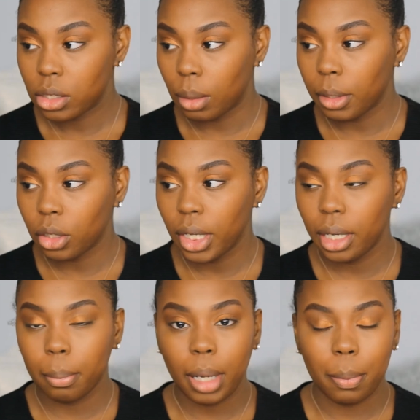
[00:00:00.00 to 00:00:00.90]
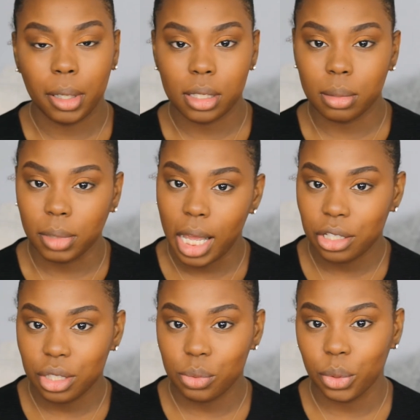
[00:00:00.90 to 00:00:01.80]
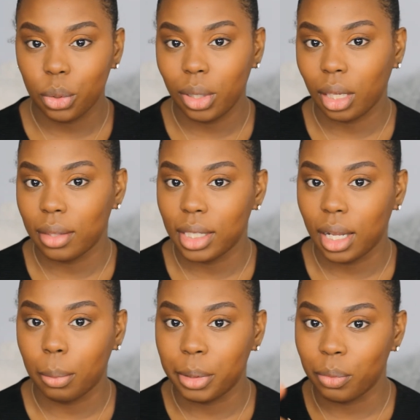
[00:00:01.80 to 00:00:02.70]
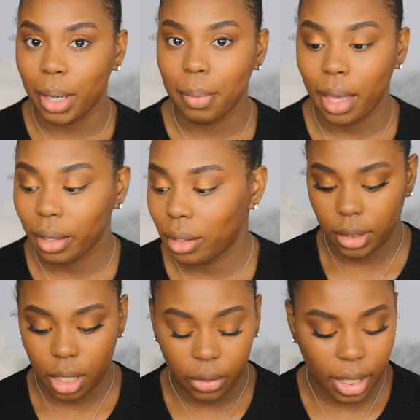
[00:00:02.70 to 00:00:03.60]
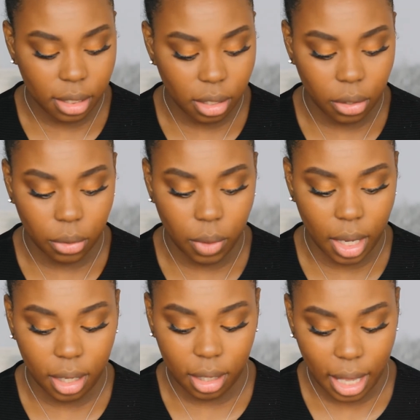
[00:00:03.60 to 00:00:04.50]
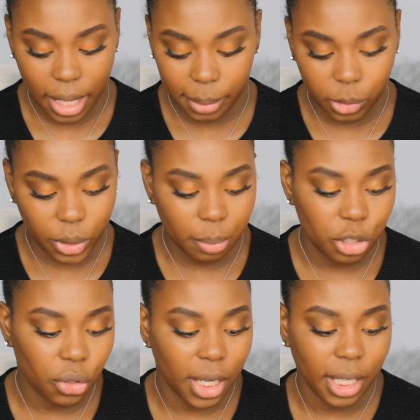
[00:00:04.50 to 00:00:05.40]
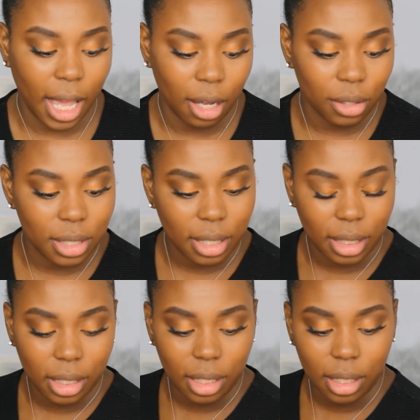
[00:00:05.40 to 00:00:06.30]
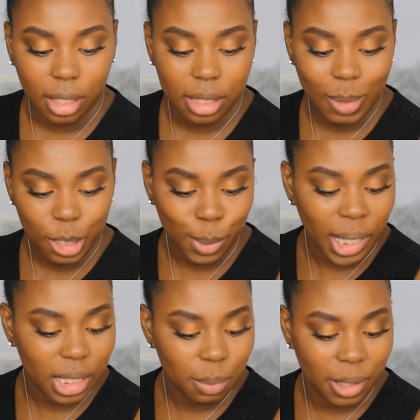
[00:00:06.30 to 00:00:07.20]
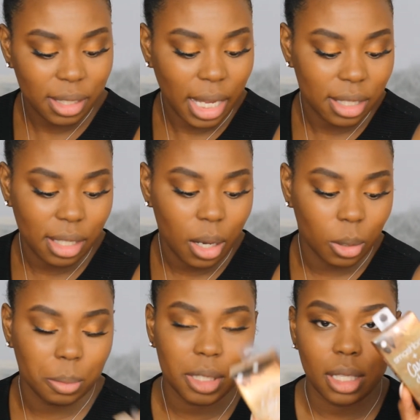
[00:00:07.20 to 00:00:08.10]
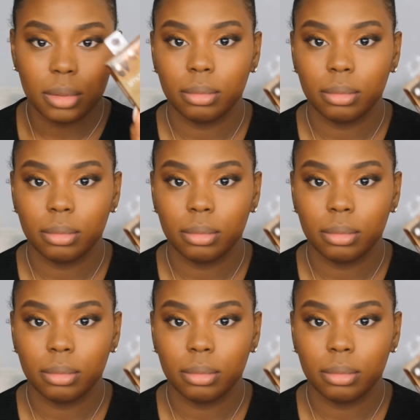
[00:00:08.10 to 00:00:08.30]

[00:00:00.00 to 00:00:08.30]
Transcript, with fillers: So I'm going to go ahead and pop on some lashes real quick, and then I'll be right back. Okay, so I am going to be trying out the Smashbox plus Casey Holmes